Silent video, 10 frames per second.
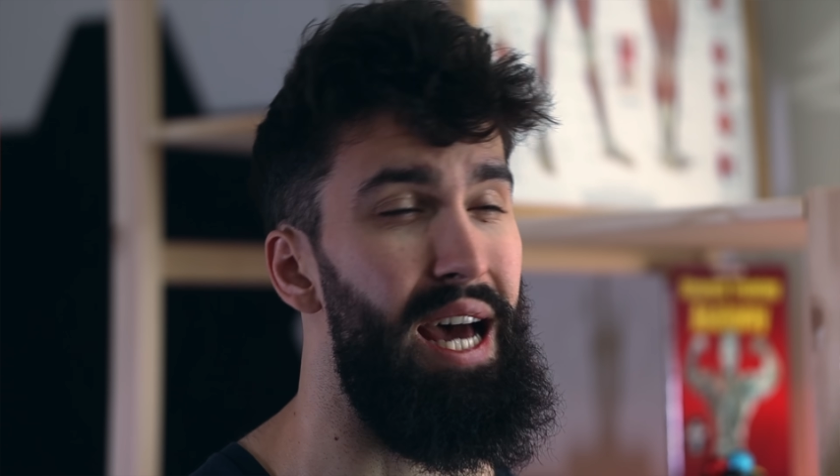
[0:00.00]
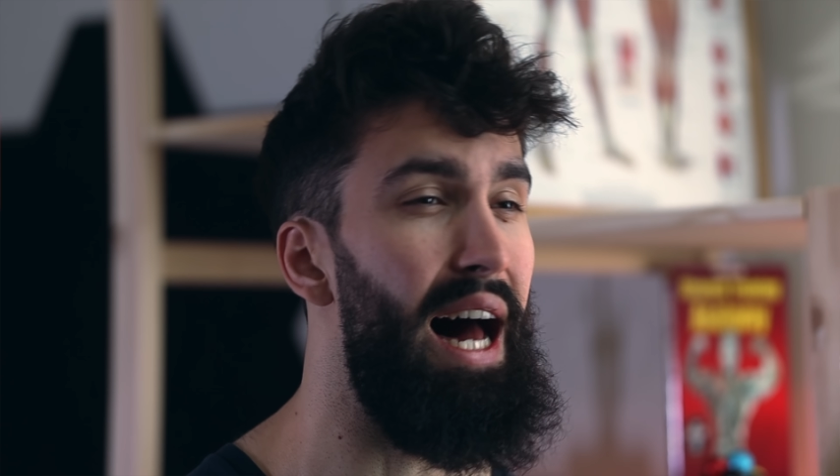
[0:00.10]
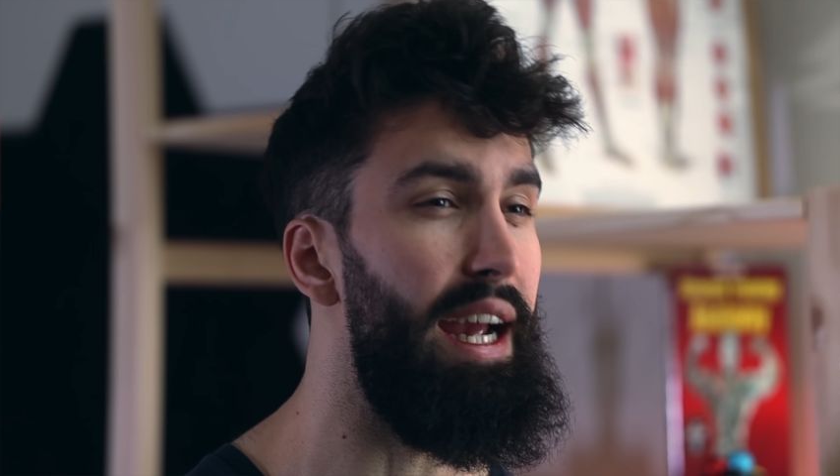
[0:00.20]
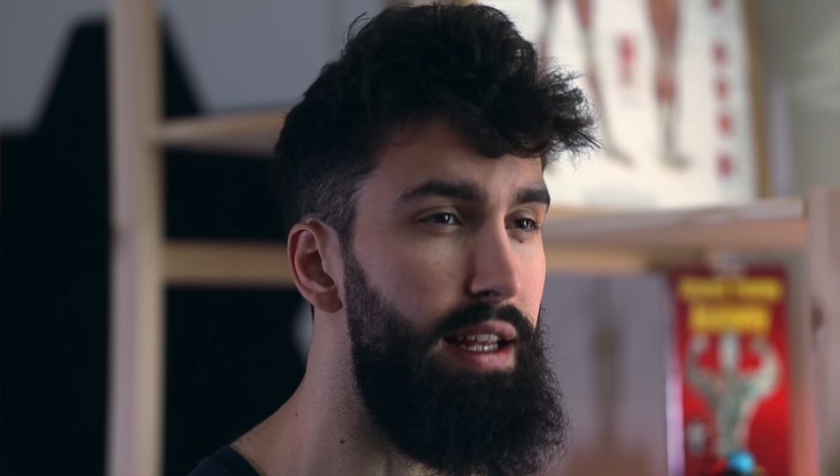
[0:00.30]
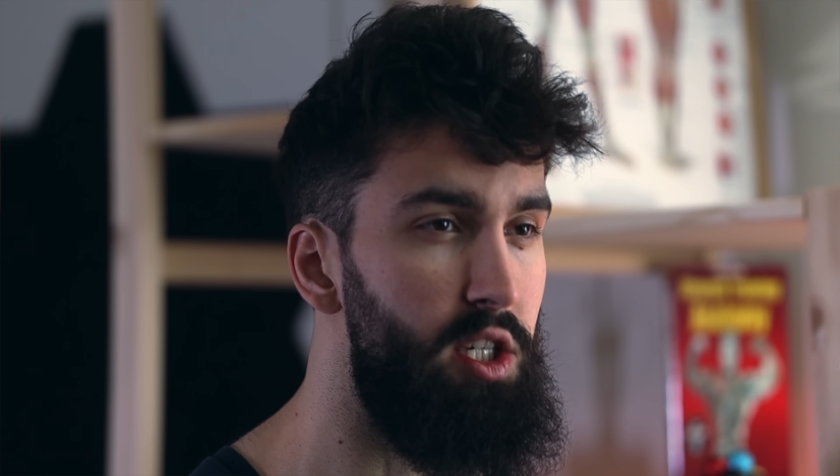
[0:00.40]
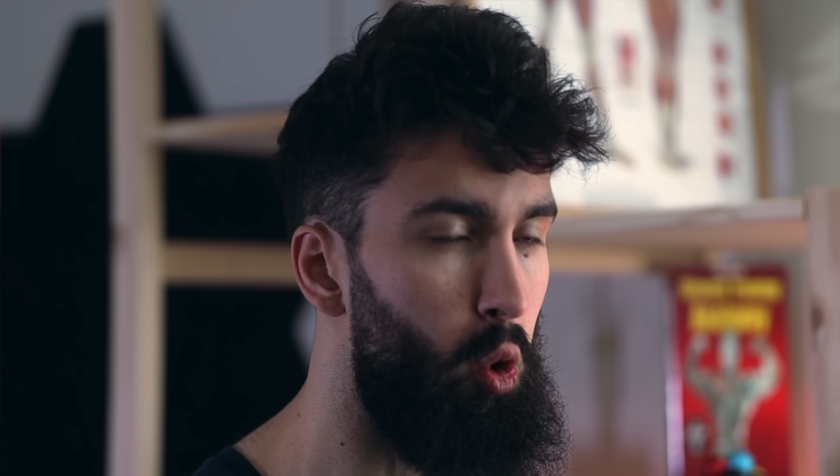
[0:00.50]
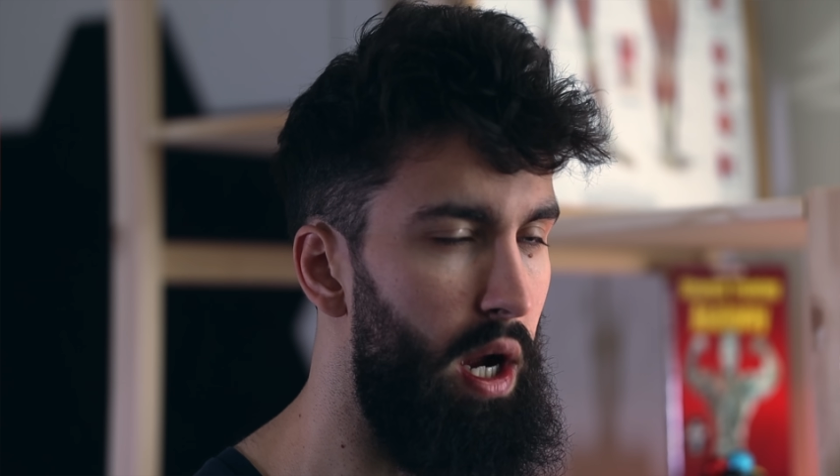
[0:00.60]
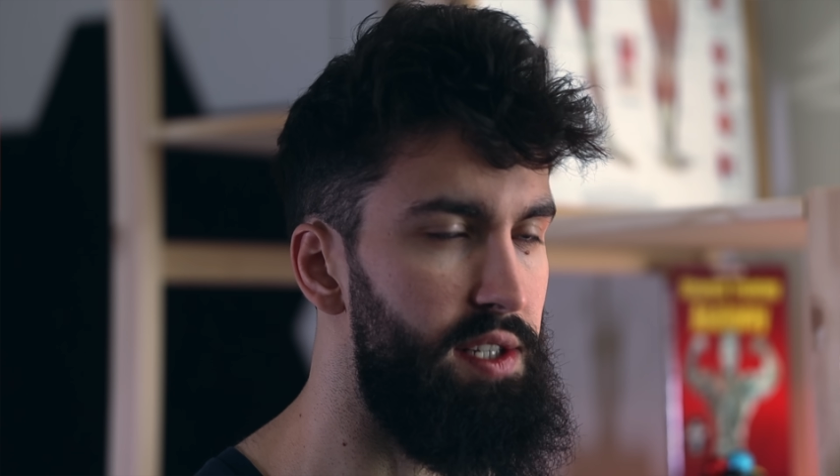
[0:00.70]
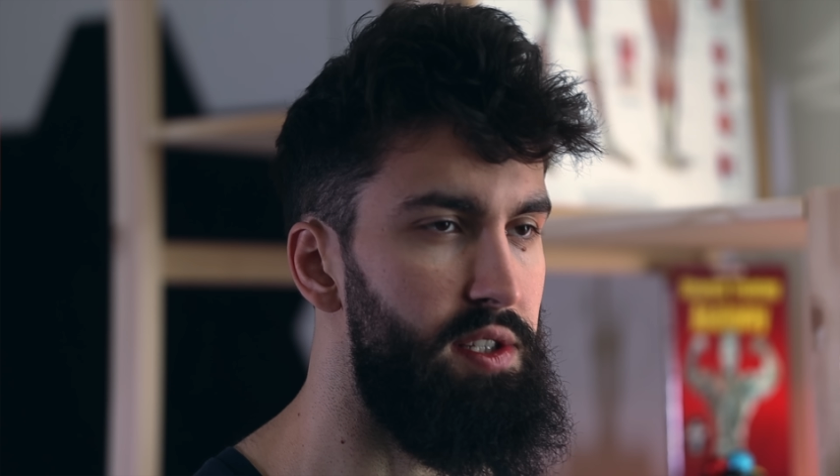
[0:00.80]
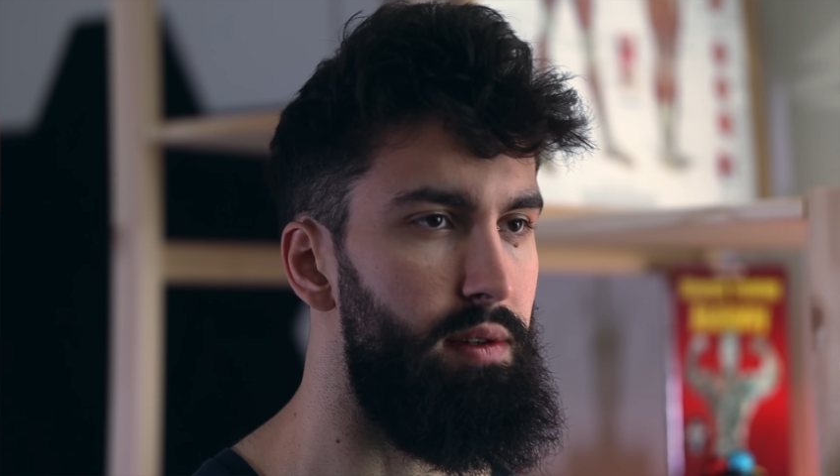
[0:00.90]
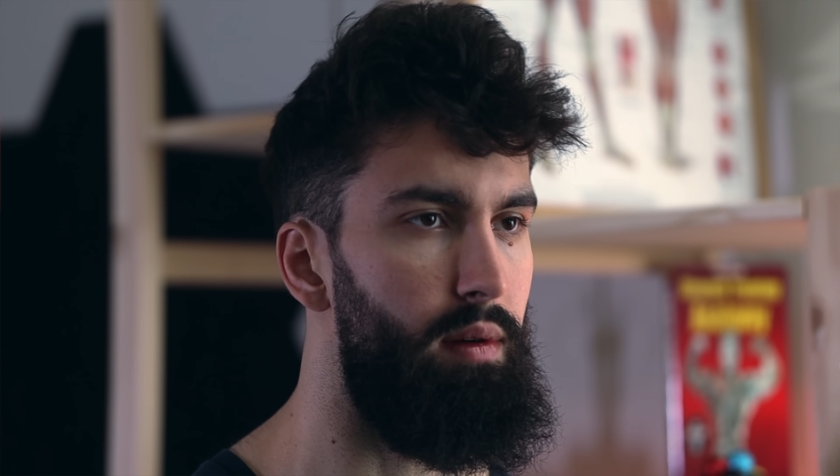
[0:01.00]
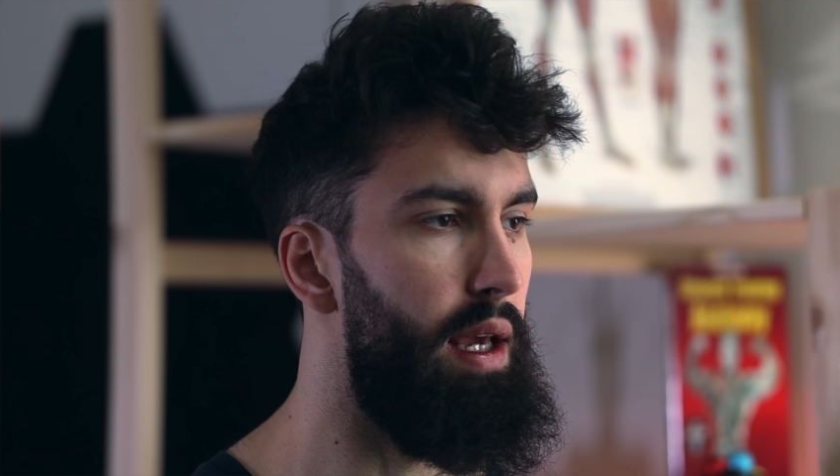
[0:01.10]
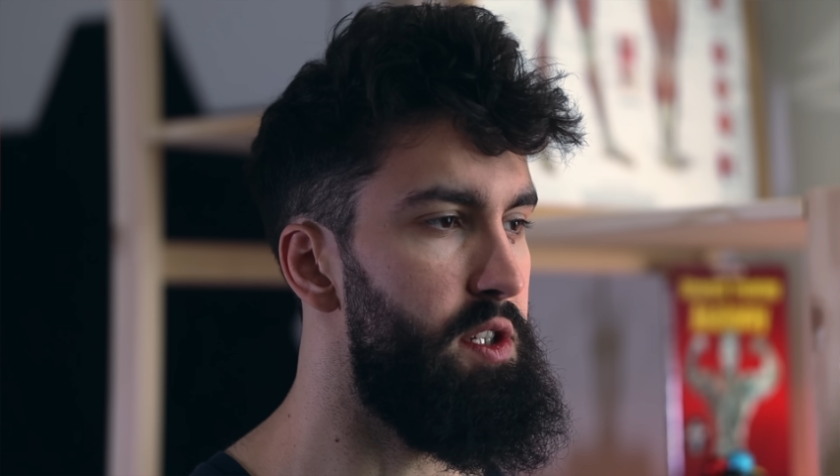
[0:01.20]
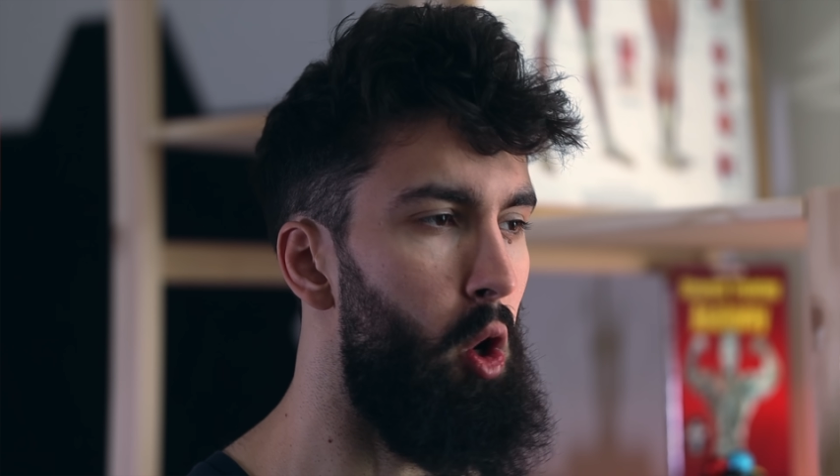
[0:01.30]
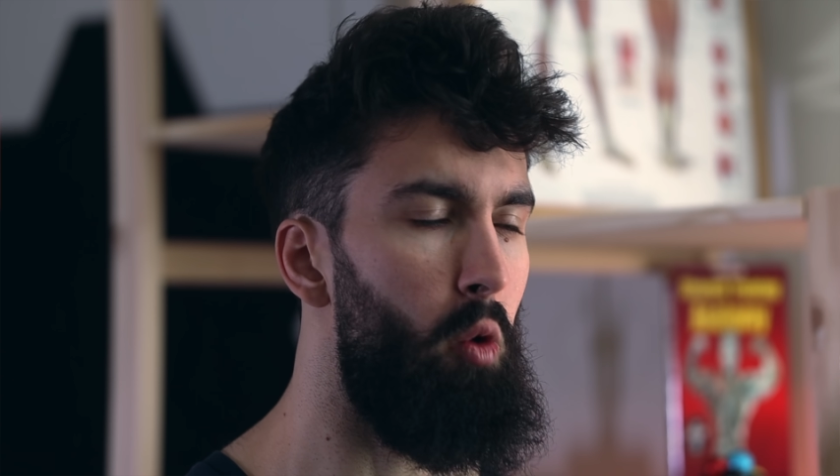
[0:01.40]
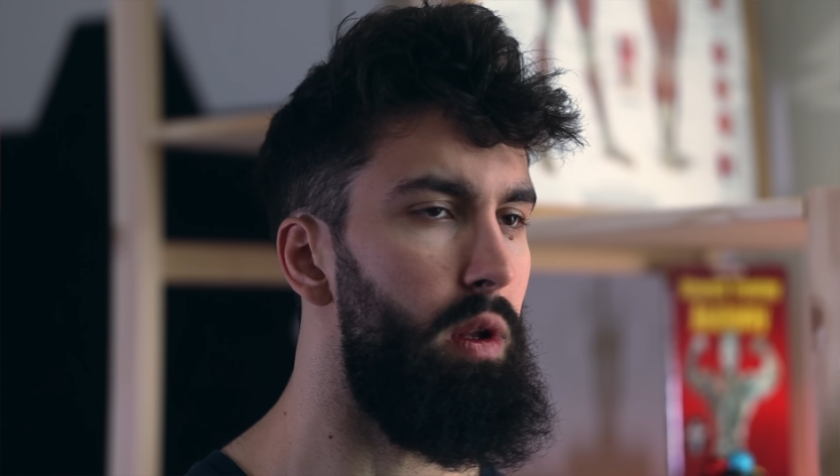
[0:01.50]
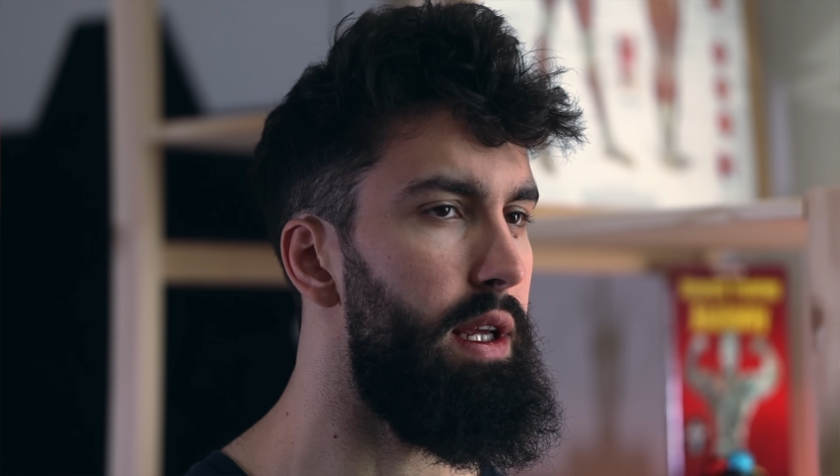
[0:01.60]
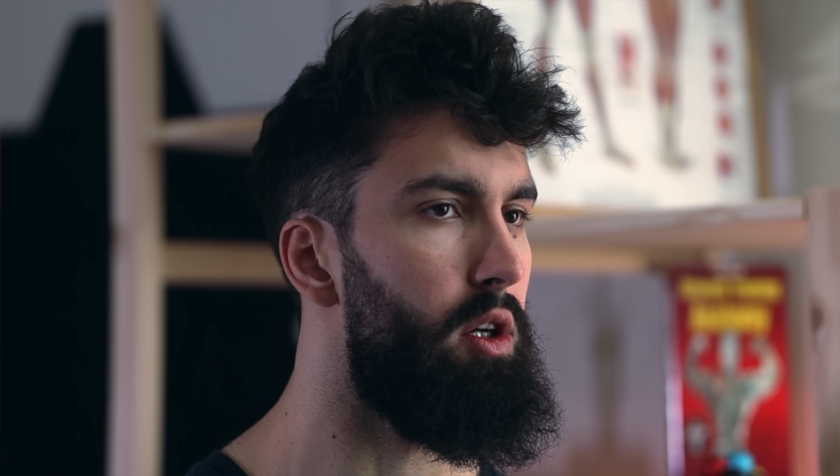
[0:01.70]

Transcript: highly stressed, is not really